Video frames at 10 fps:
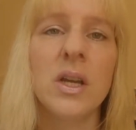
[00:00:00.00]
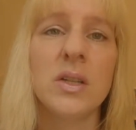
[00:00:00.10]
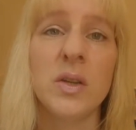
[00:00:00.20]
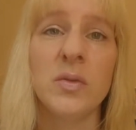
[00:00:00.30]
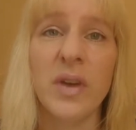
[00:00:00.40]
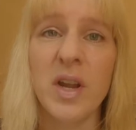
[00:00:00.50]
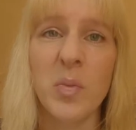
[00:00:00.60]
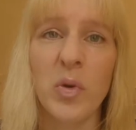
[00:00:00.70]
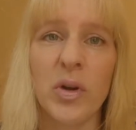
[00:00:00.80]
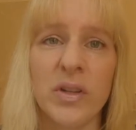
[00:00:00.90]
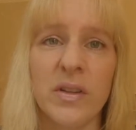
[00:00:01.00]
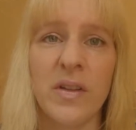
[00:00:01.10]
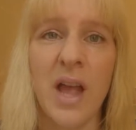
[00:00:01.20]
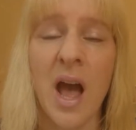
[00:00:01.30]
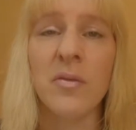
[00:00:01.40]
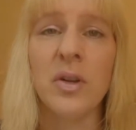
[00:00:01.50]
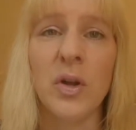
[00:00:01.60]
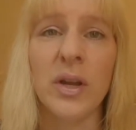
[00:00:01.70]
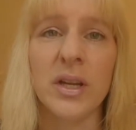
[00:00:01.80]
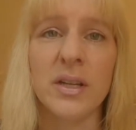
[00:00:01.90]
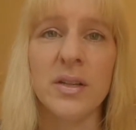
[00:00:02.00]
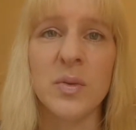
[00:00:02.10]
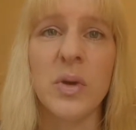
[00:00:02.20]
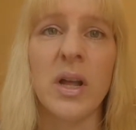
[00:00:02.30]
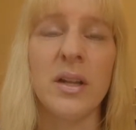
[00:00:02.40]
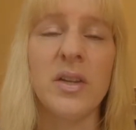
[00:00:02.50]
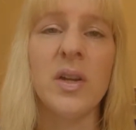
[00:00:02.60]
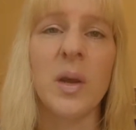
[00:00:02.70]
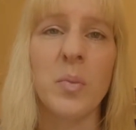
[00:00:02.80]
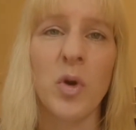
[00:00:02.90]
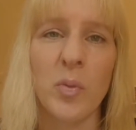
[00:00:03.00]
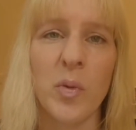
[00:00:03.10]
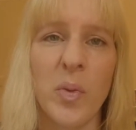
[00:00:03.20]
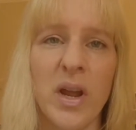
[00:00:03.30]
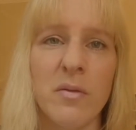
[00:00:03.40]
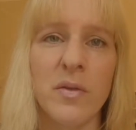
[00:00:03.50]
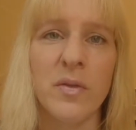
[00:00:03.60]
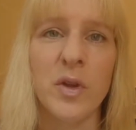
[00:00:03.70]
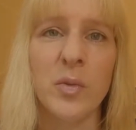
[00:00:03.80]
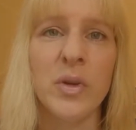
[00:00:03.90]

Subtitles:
So it's very important that they have a look at it as well and that you get proper peer review,